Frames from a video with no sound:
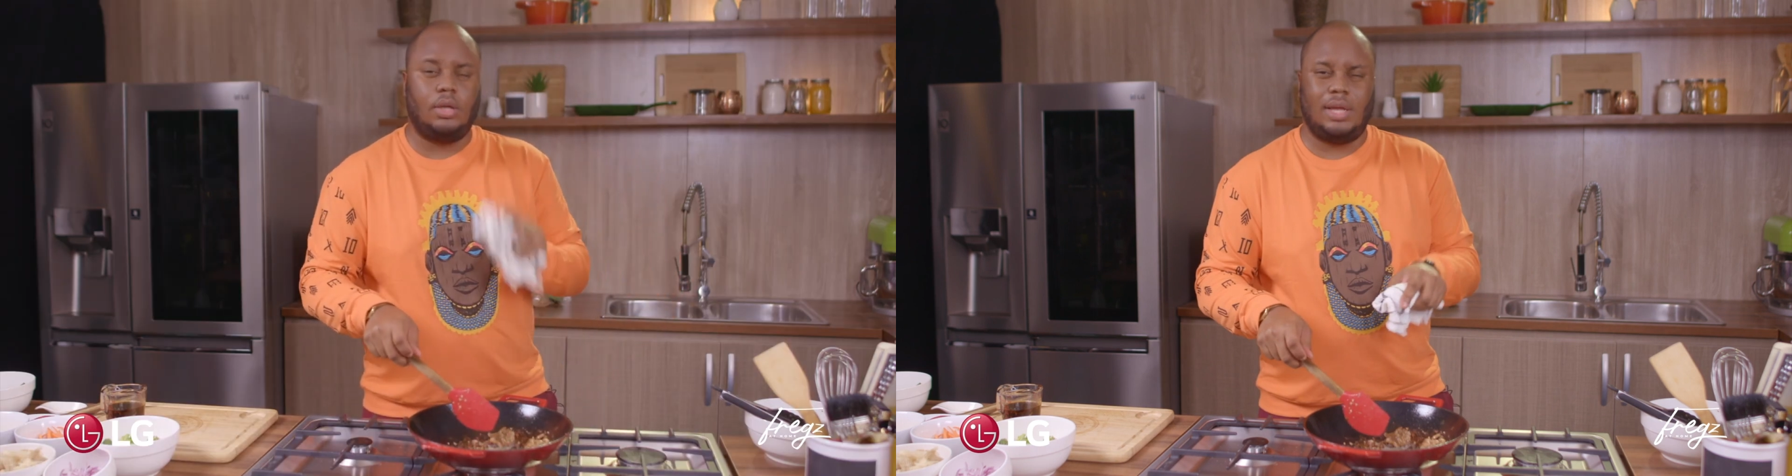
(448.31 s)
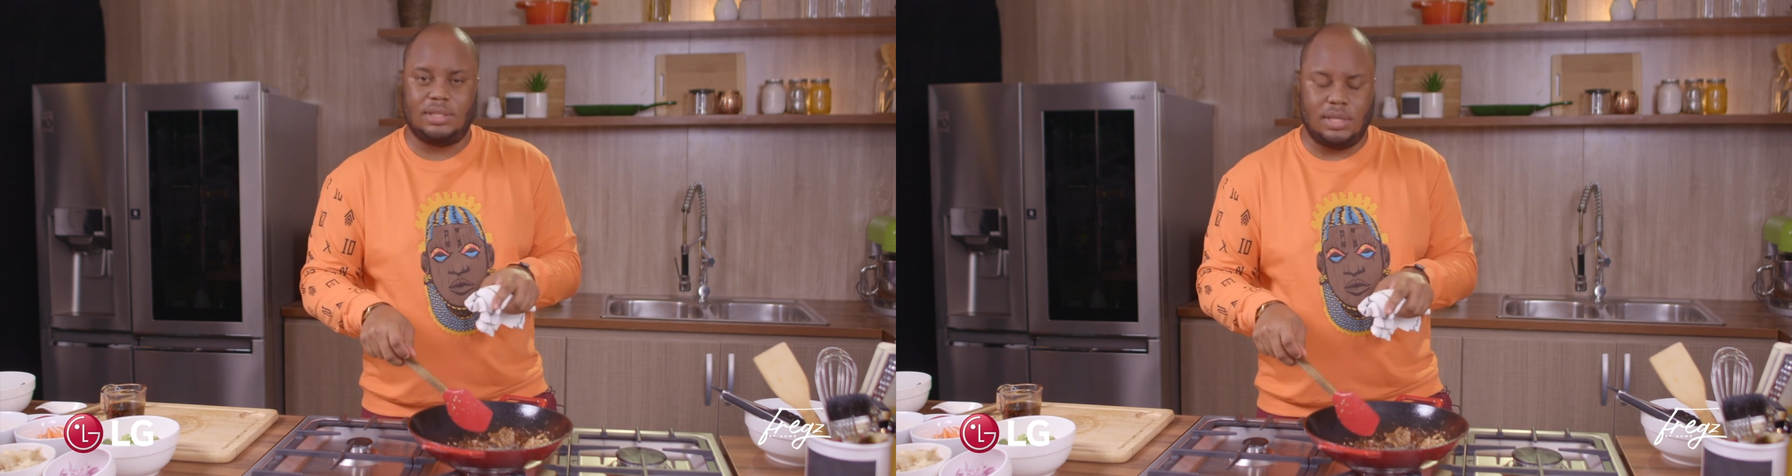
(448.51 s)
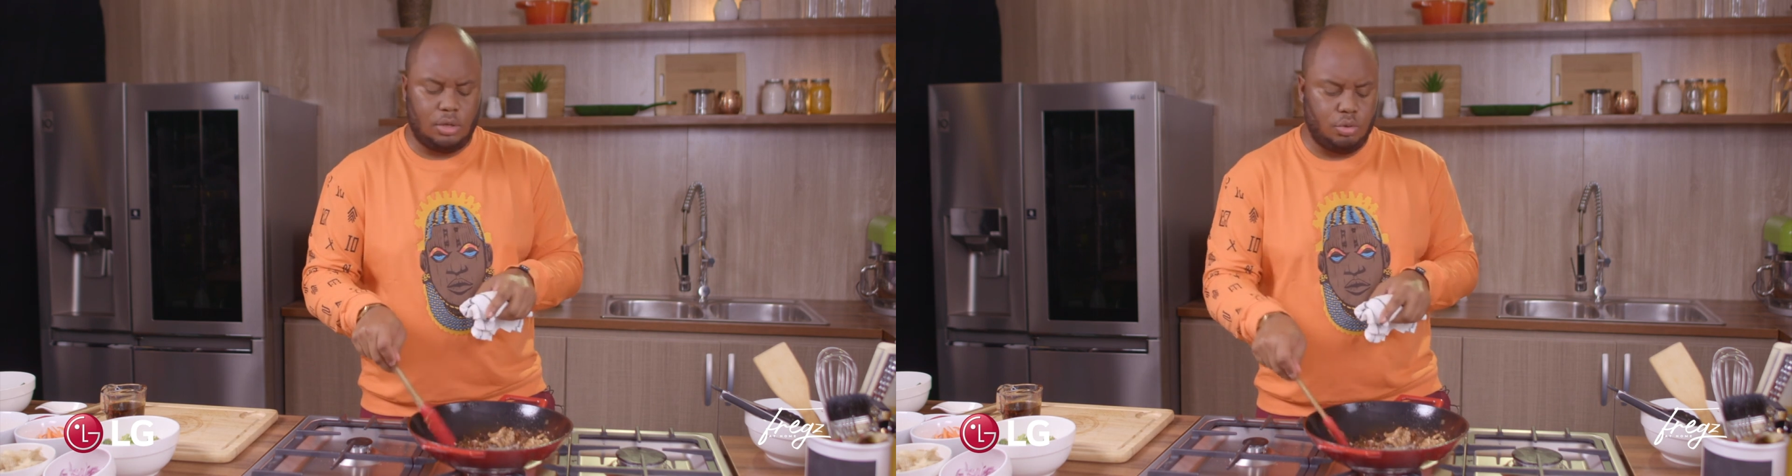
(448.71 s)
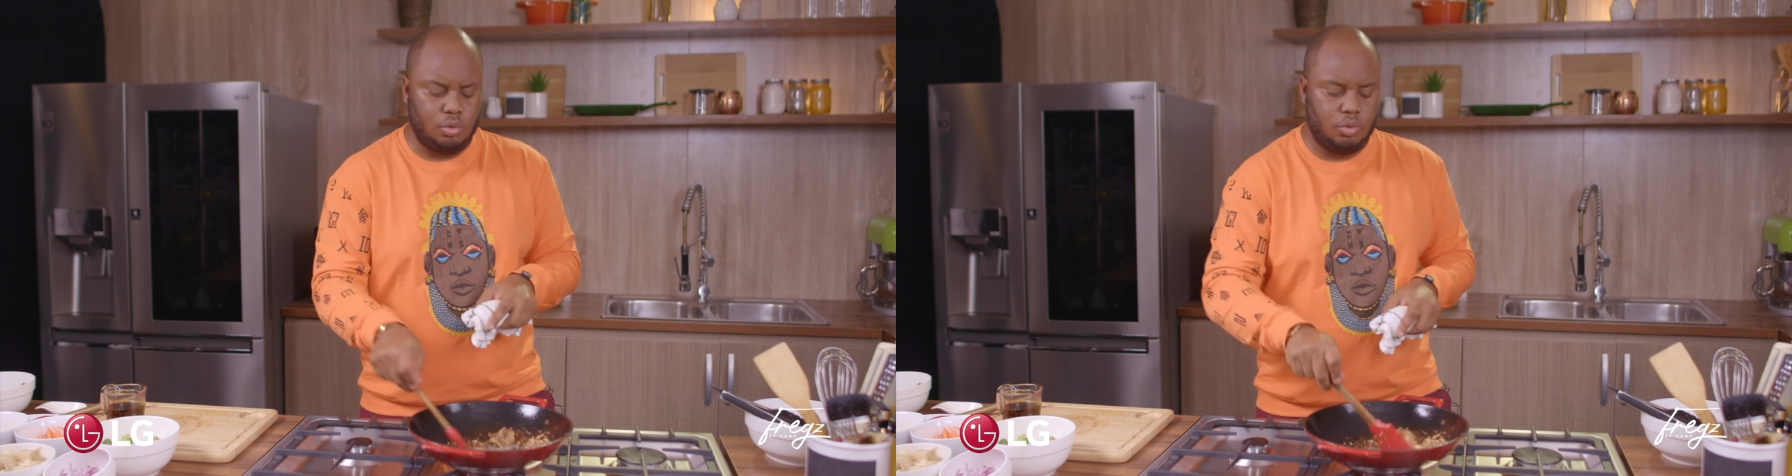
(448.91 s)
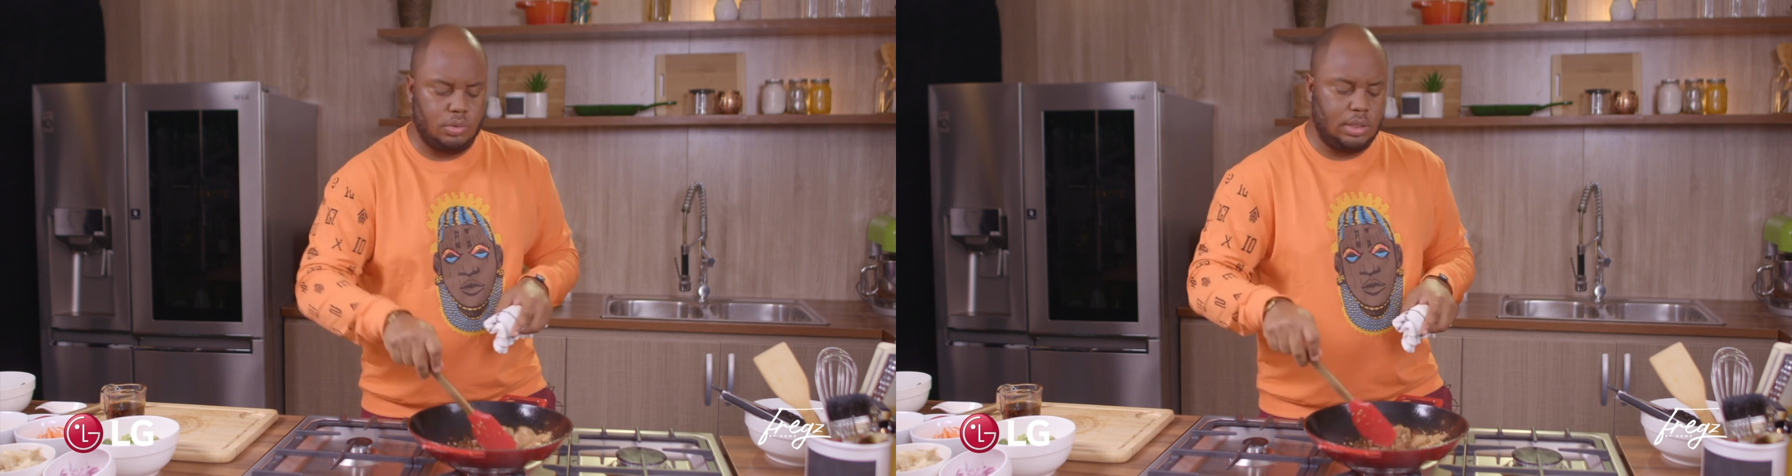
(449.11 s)
Get our
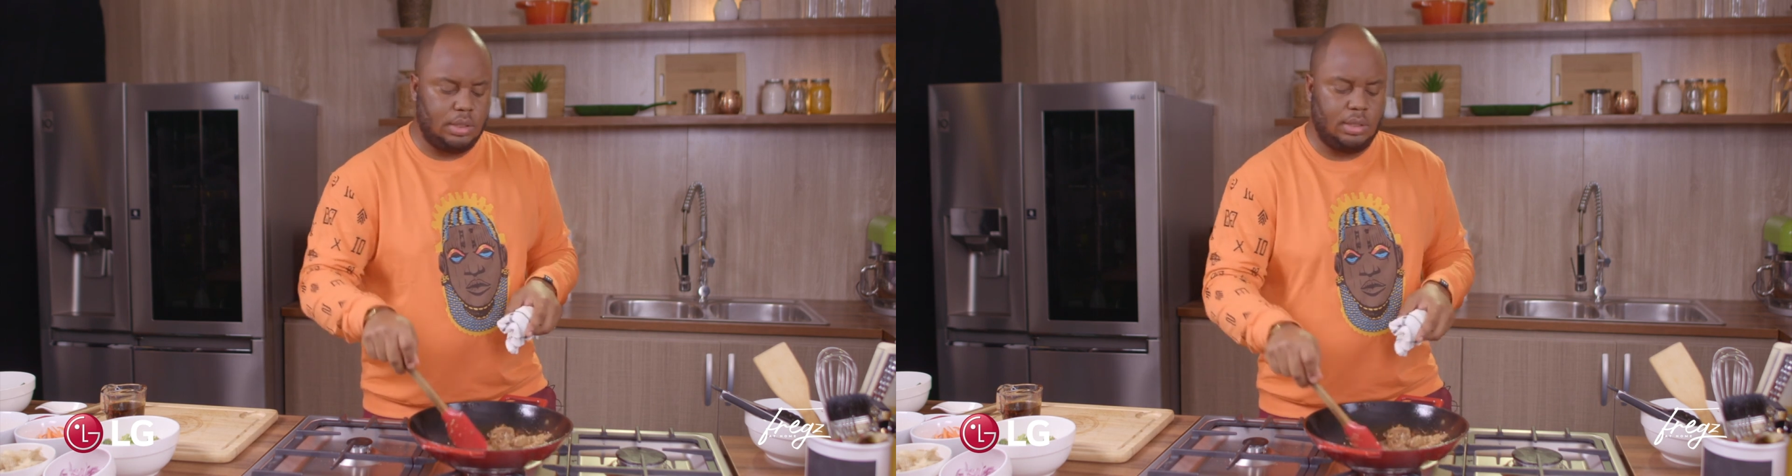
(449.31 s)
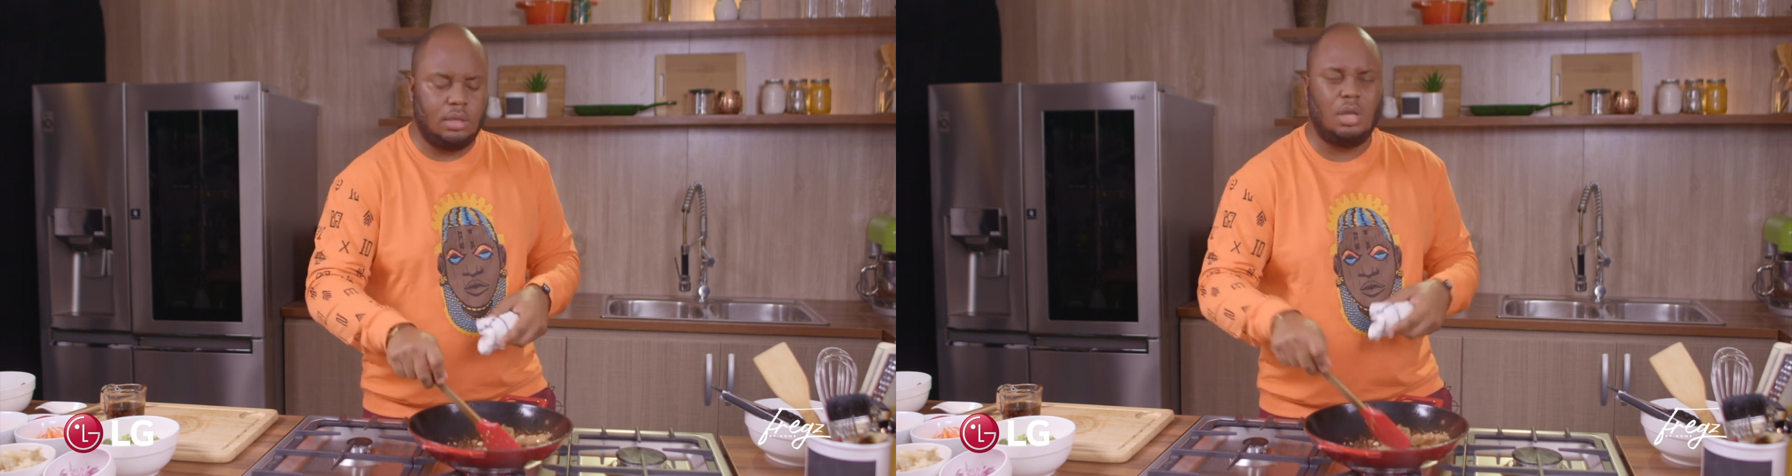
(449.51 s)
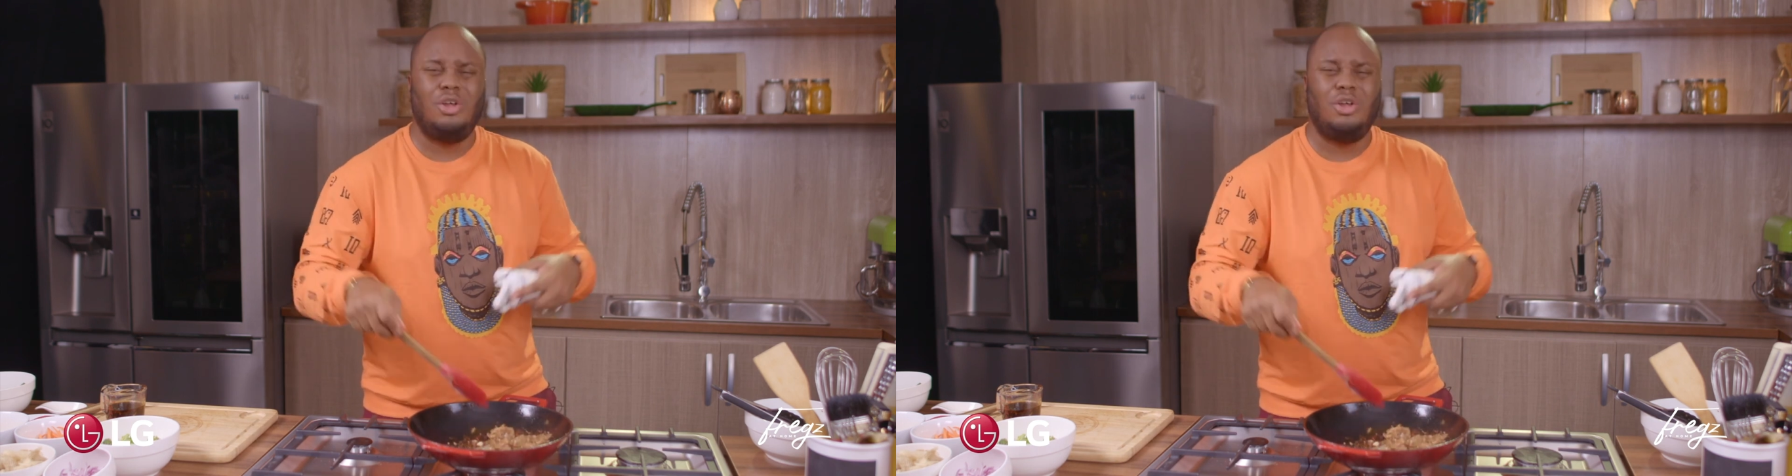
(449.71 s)
noodles in,